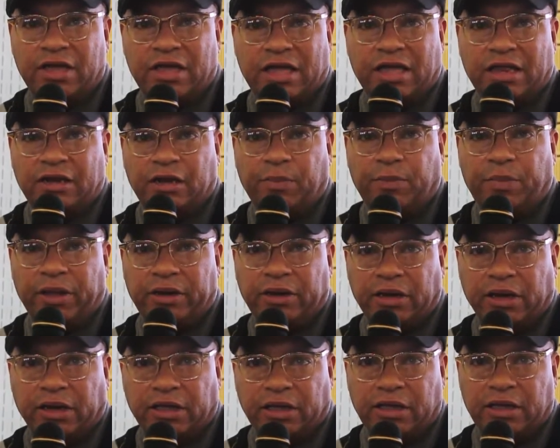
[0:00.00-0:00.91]

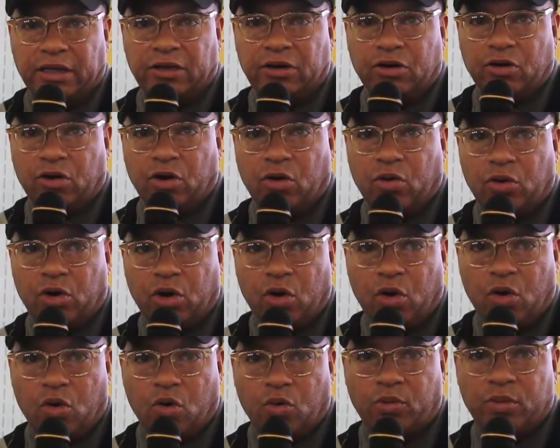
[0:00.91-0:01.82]
independently in her own
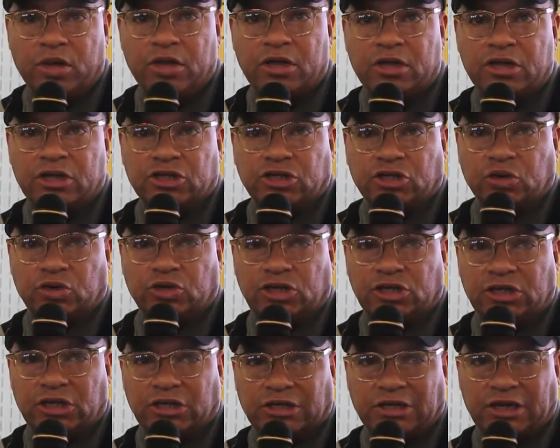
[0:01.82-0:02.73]
home so
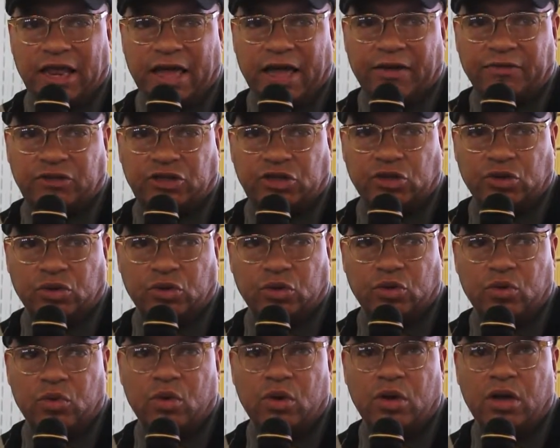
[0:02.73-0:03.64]
she doesn't have
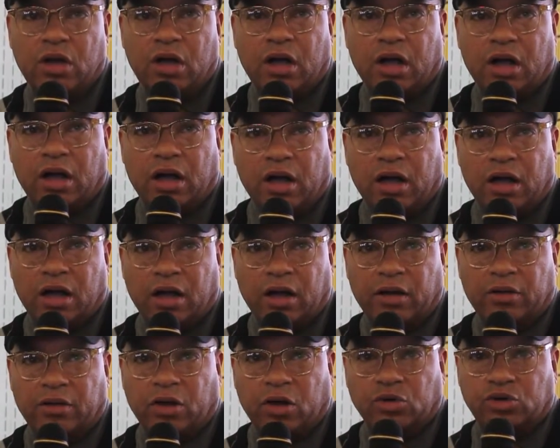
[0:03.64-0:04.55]
to
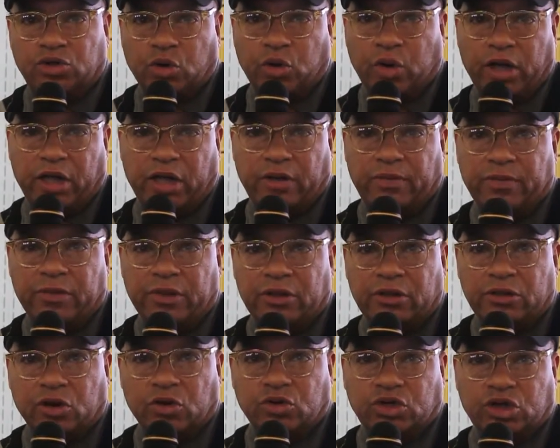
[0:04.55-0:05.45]
uh, go to a
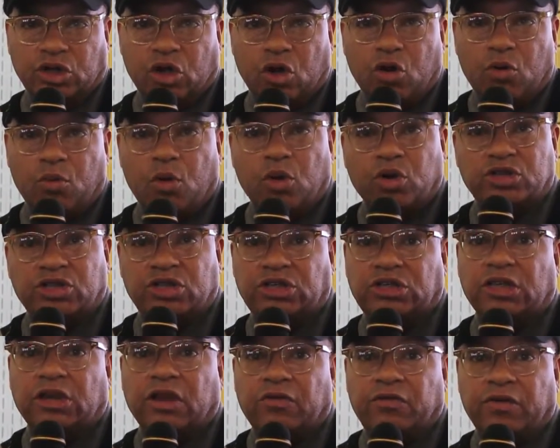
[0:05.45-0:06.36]
nursing home or
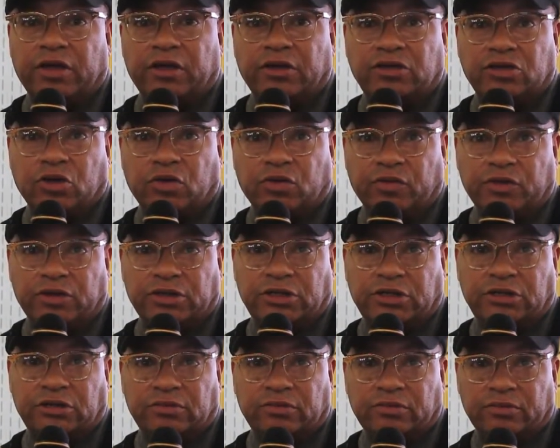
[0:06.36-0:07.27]
assisted living
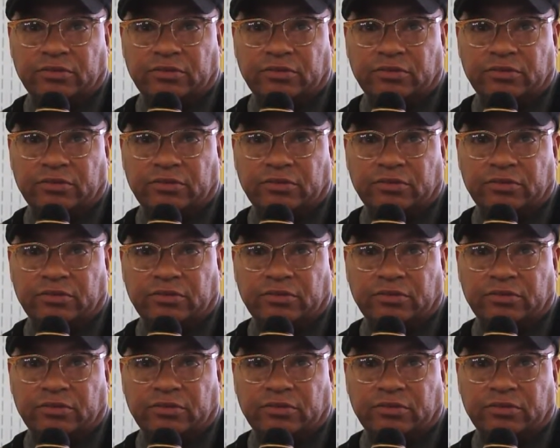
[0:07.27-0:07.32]
service.